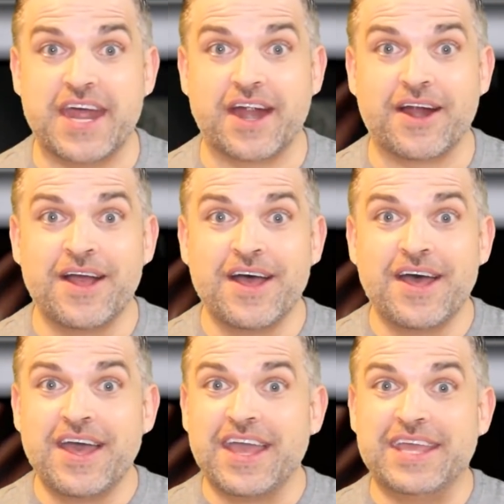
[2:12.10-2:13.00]
there.
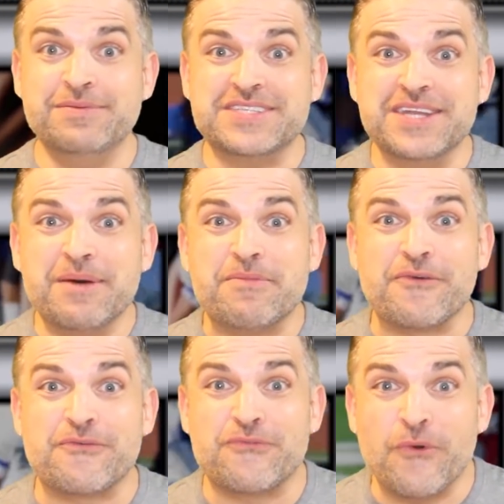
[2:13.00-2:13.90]
He was the
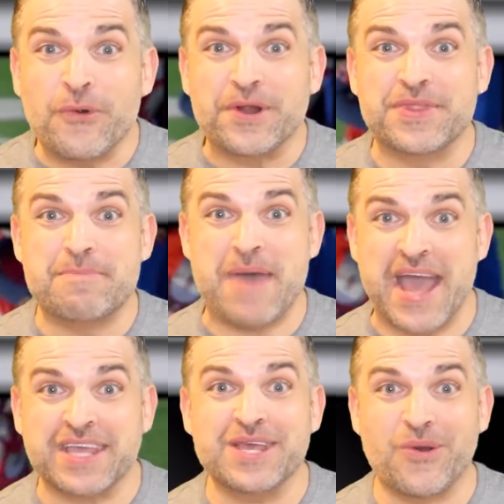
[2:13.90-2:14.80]
number four in the
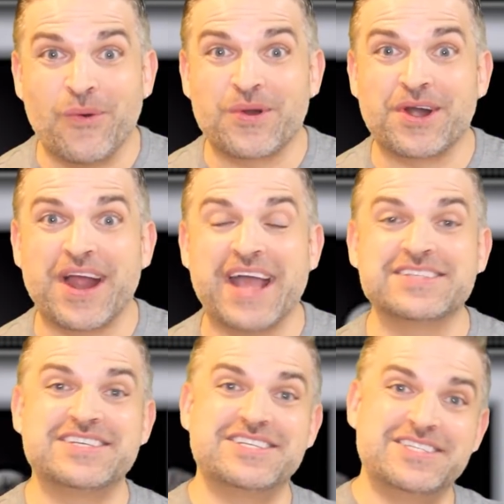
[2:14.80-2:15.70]
pecking order
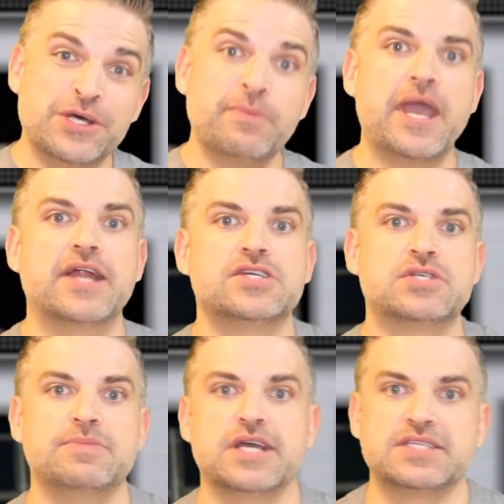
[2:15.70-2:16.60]
and still
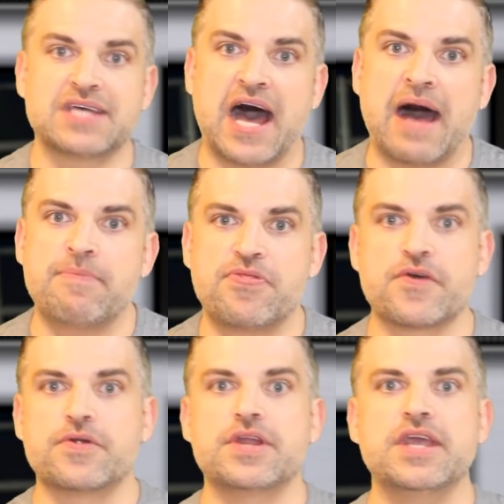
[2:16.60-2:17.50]
managed to be a top
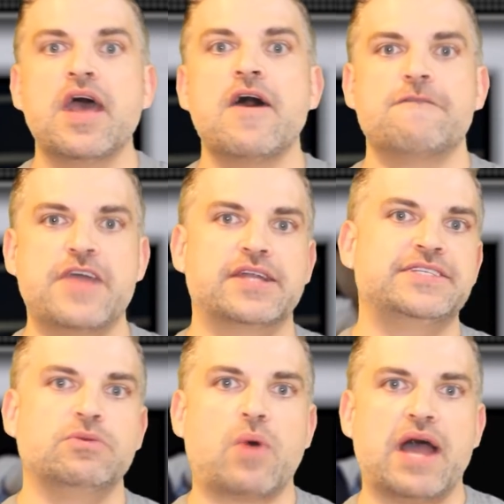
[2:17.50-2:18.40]
30
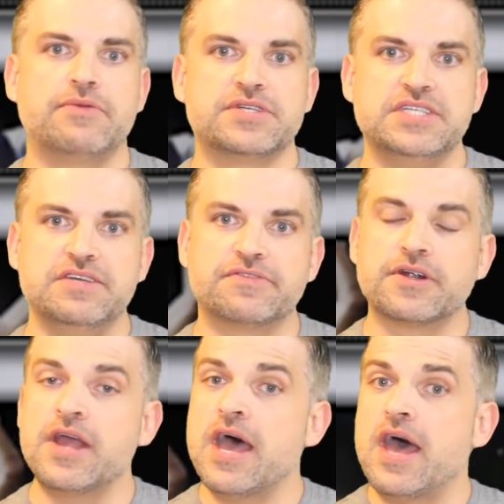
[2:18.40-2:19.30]
fantasy wide
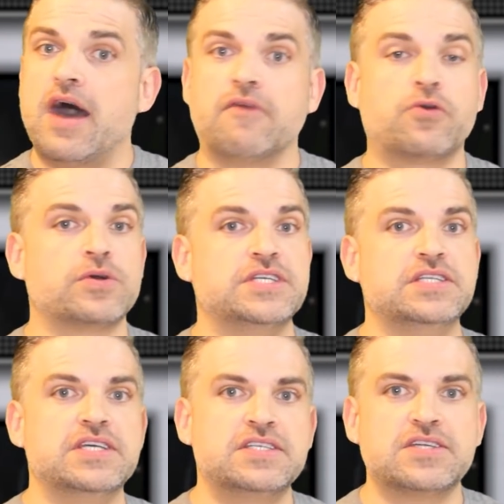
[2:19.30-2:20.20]
receiver. Of course, he
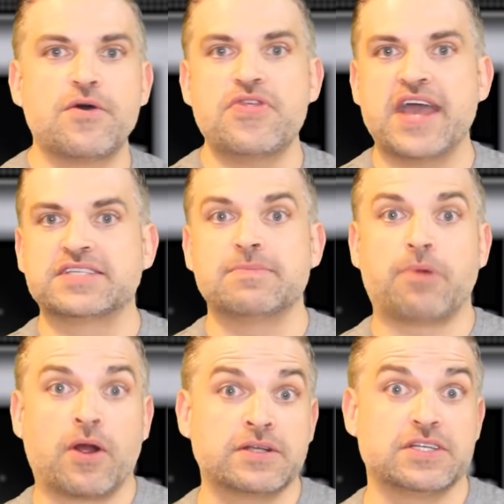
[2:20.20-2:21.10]
did so thanks in
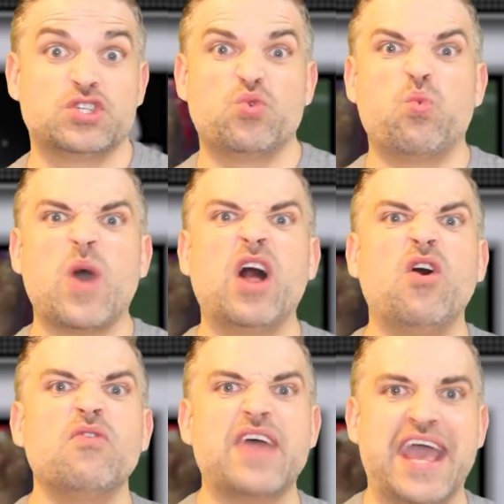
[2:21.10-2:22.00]
part to
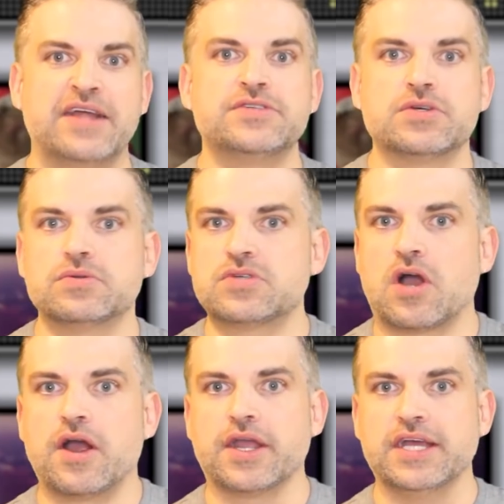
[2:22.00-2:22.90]
12 end zone
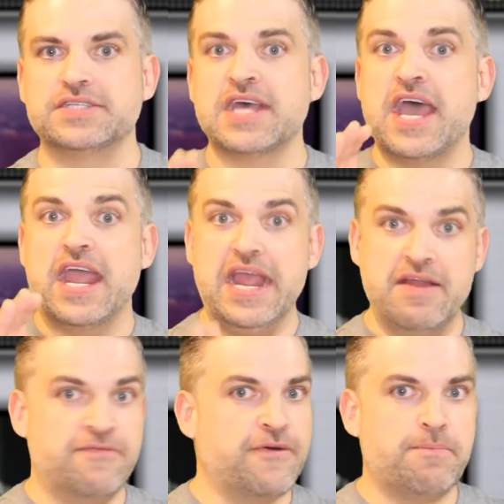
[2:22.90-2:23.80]
targets.
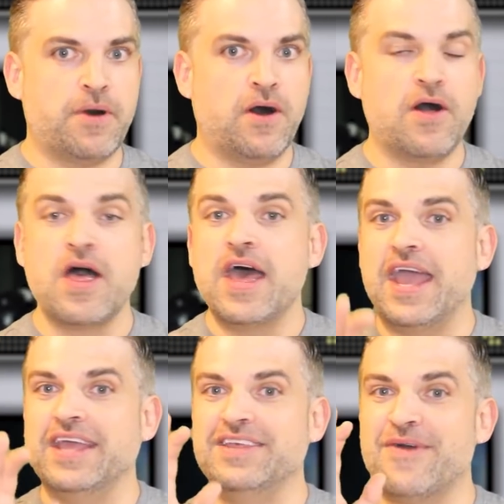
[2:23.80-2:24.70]
In football,
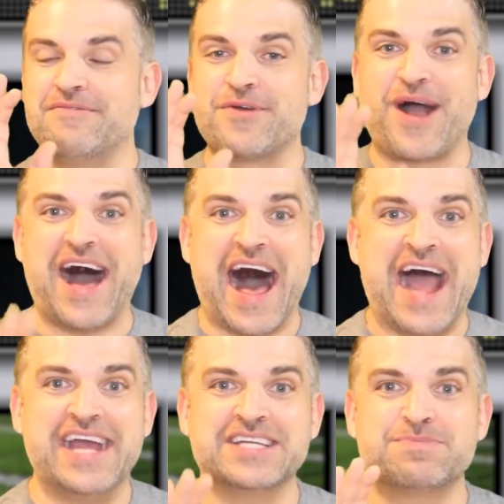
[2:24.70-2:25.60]
you have your
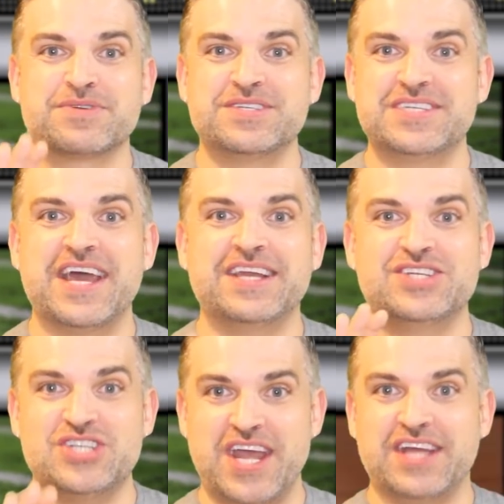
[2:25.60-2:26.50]
highest percent
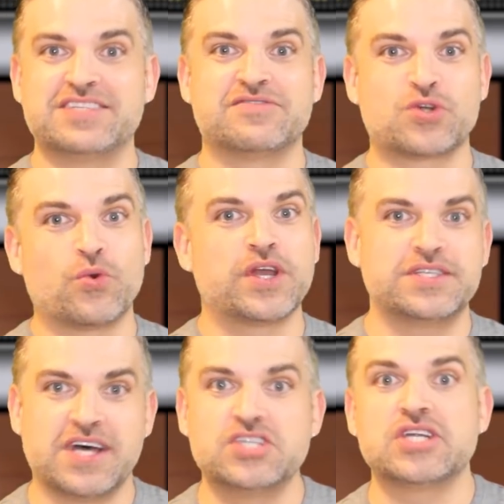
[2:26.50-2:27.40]
chance of scoring a
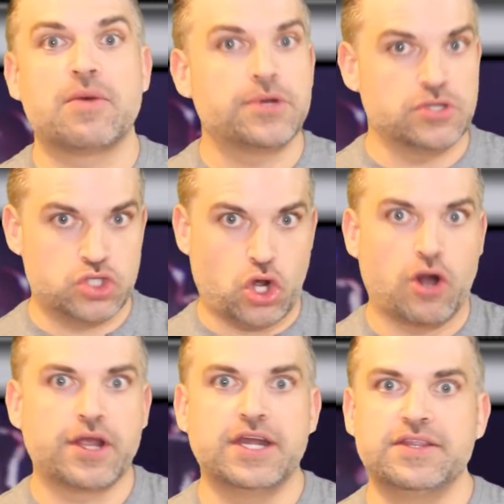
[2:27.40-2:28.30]
touchdown when you're
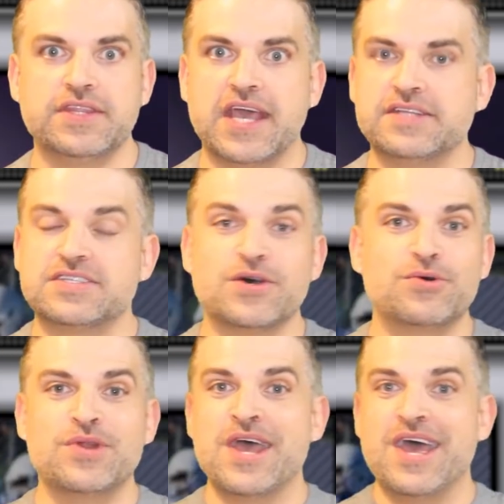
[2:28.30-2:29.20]
targeted in the end
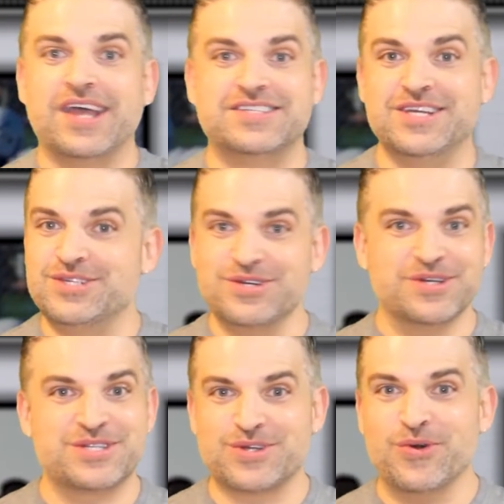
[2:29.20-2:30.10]
zone. It's
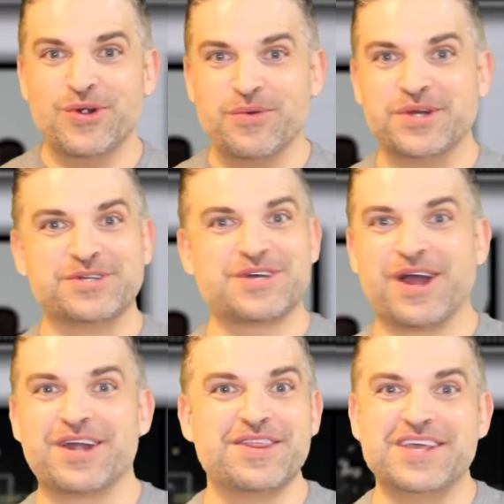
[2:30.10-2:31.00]
easier to score when you're
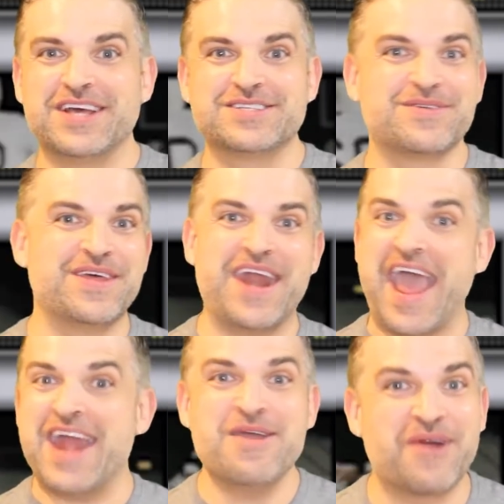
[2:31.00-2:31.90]
targeting the end zone than
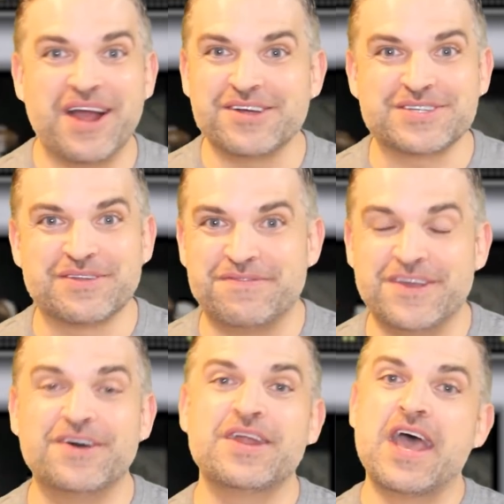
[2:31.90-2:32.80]
anywhere else on the
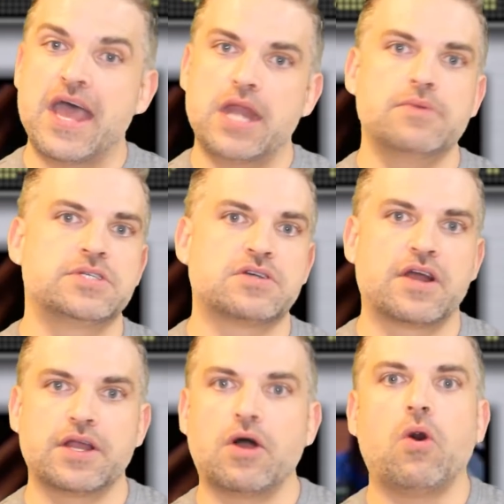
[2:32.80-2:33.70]
field, and he was
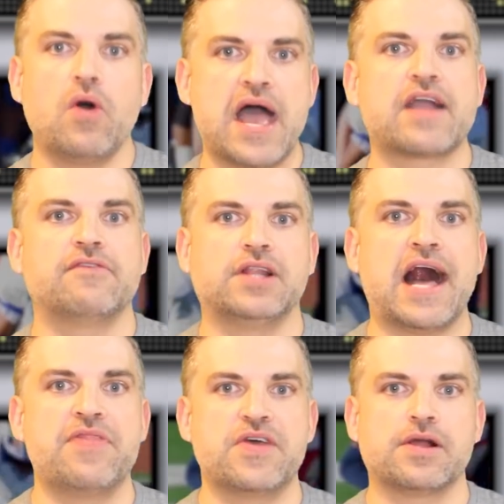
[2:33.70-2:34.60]
targeted a whole heck of a
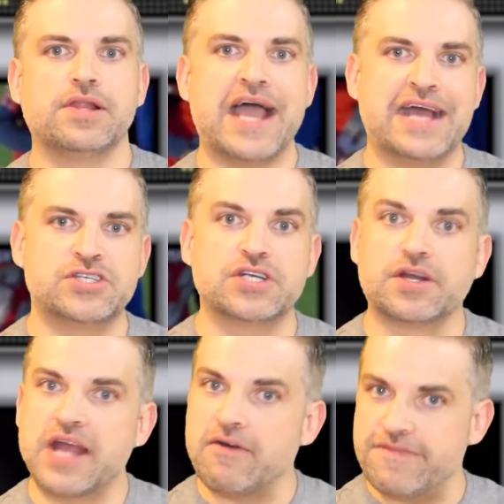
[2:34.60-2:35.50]
lot there last
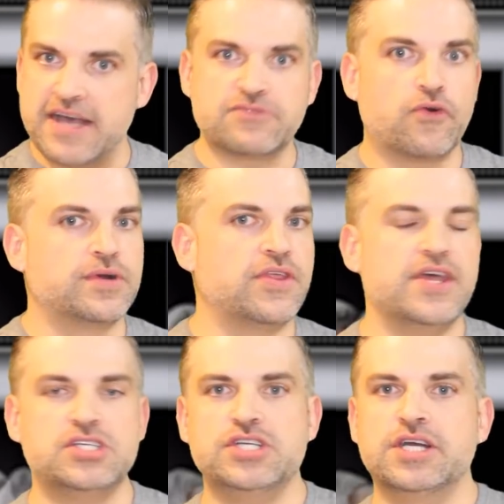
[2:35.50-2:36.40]
year. Now, fast forward to
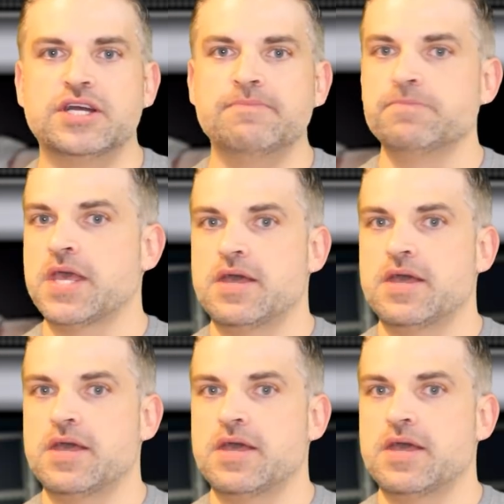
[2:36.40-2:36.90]
this year,